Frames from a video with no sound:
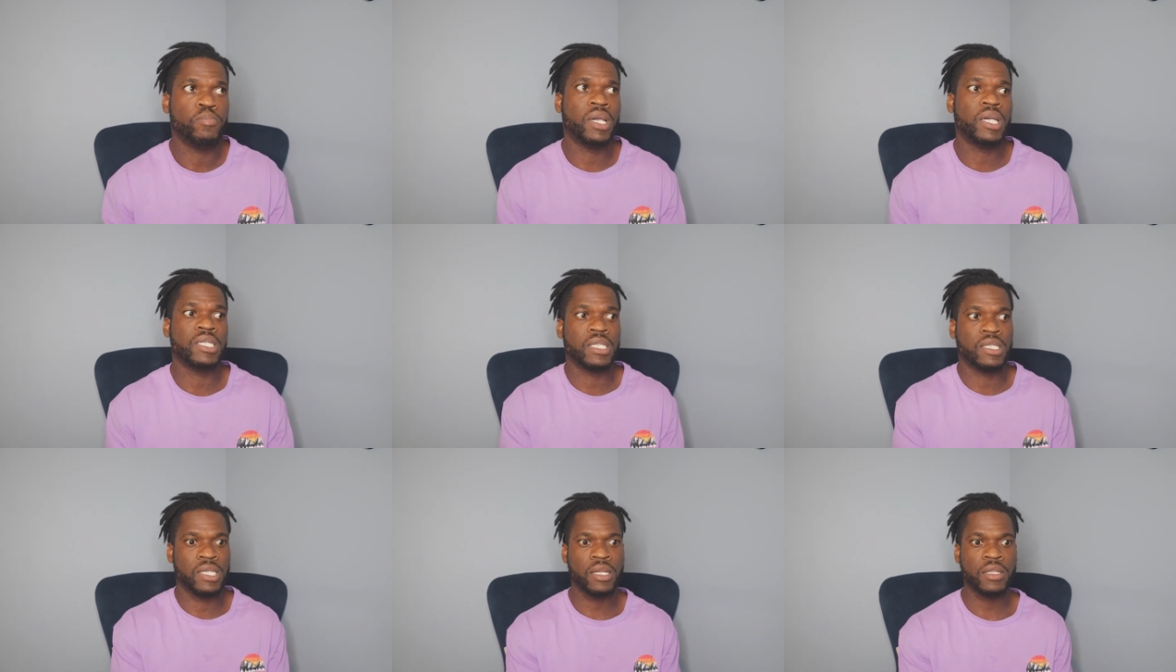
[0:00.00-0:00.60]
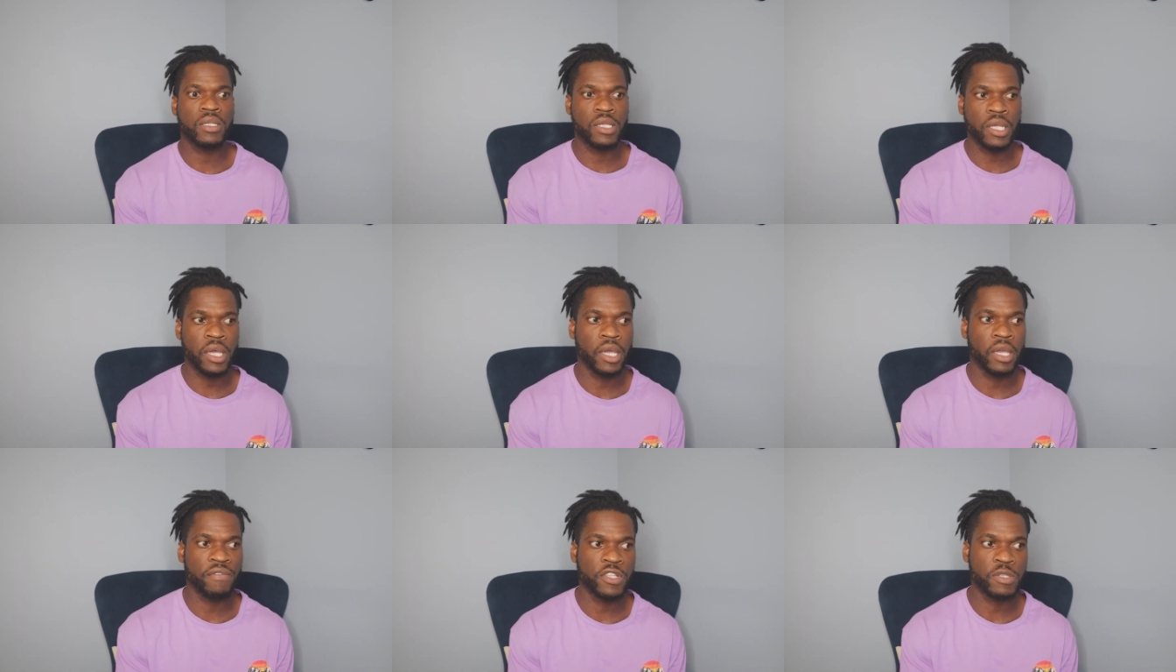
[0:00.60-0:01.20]
Because at the end of the
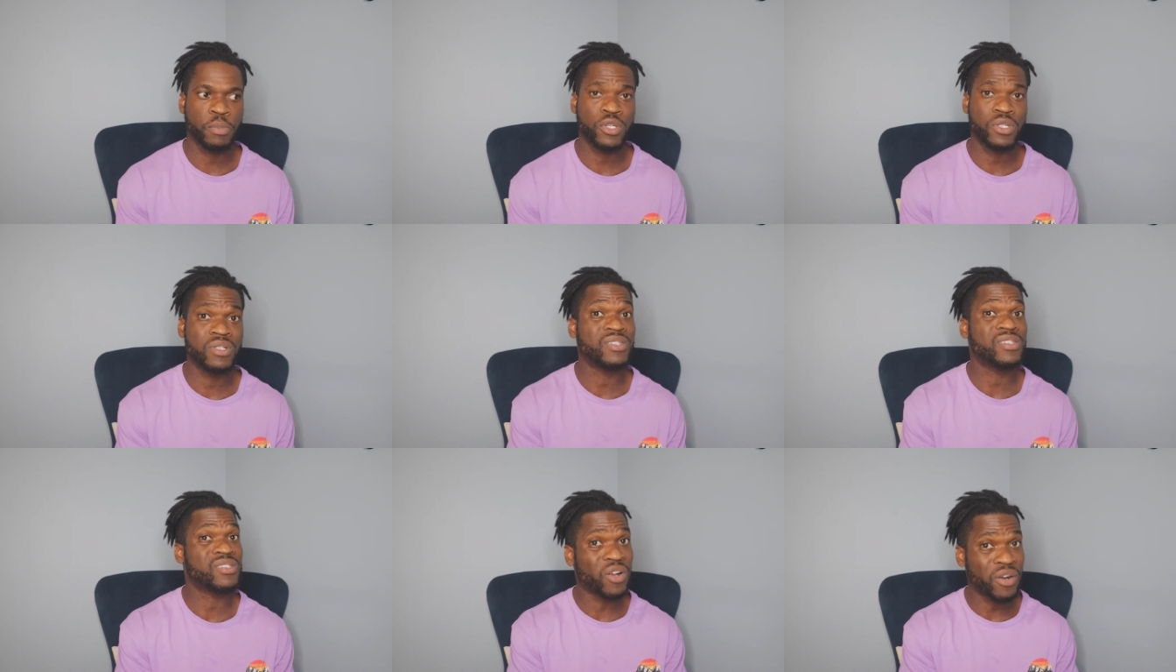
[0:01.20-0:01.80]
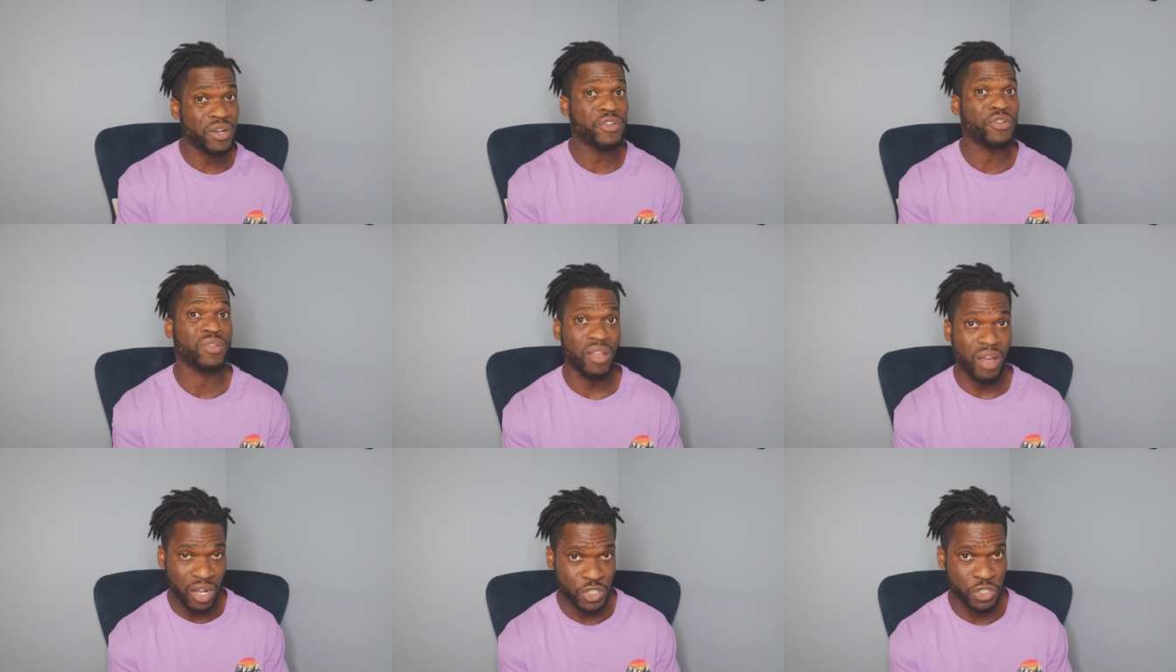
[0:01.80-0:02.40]
day, if this person's starting
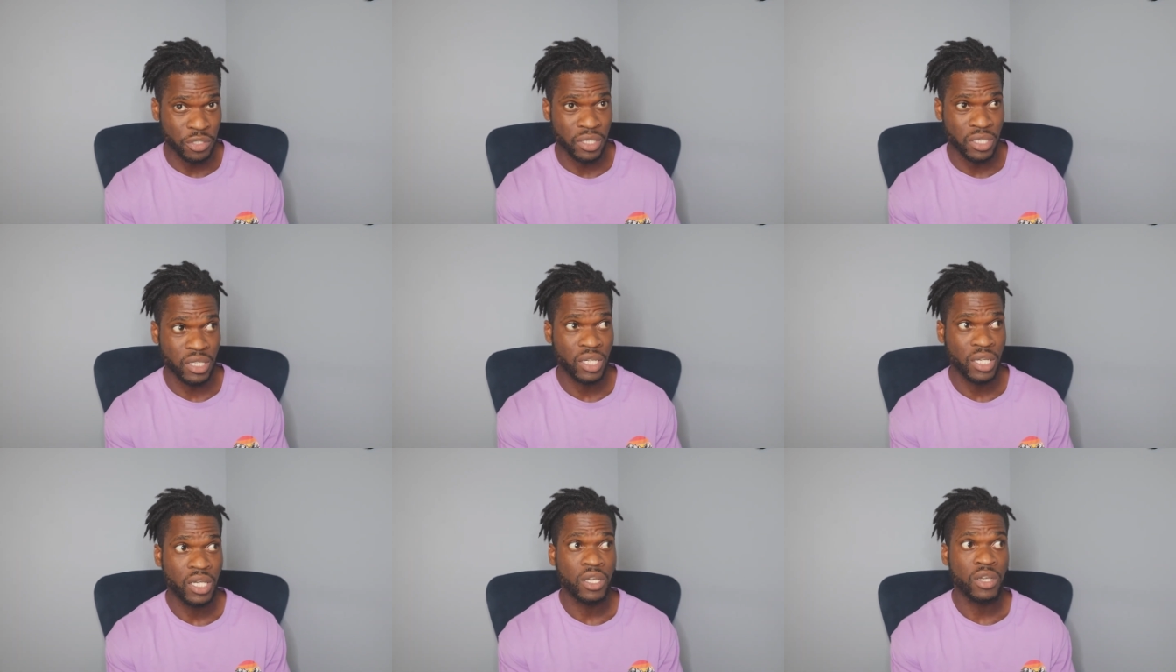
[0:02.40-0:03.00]
your lock journey,